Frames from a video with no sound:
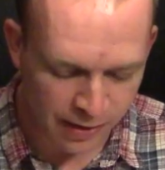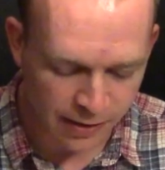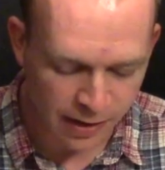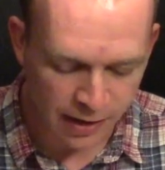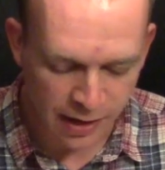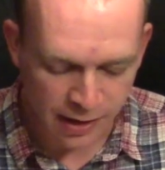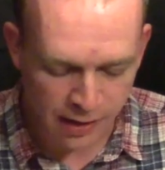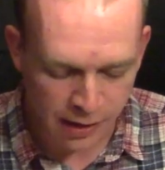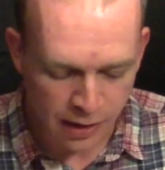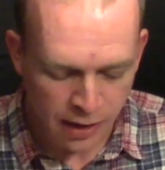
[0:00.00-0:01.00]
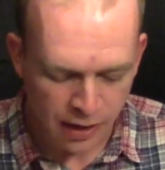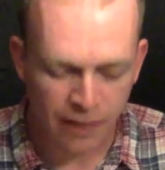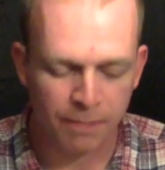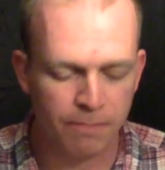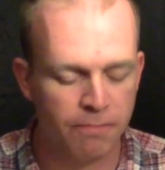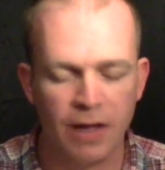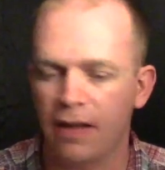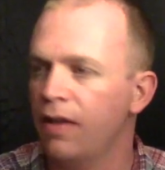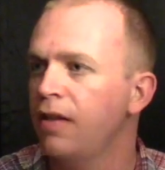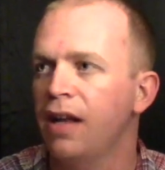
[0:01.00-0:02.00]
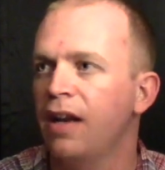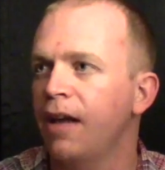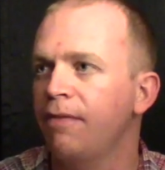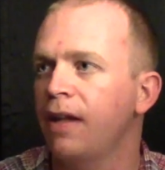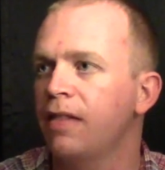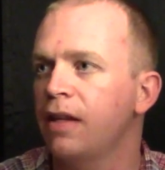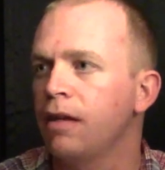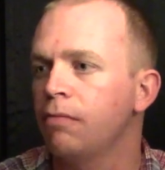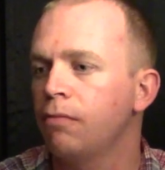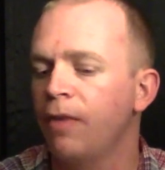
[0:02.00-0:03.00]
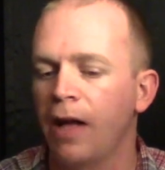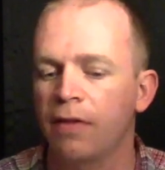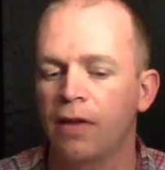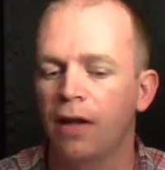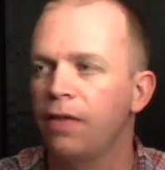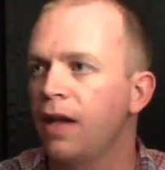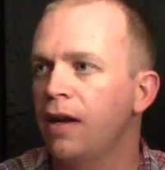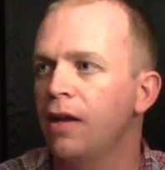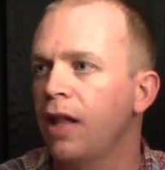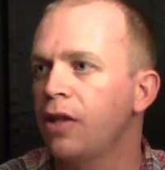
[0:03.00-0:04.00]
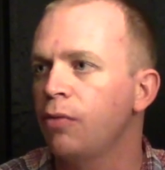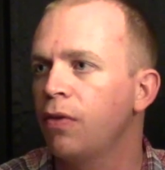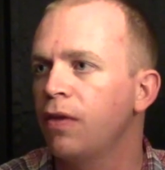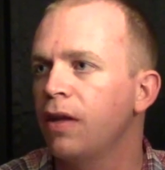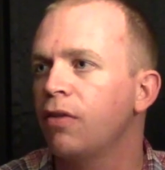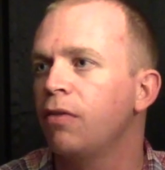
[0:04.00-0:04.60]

the editing is back then, they didn't have like the fast cuts editing like you would see in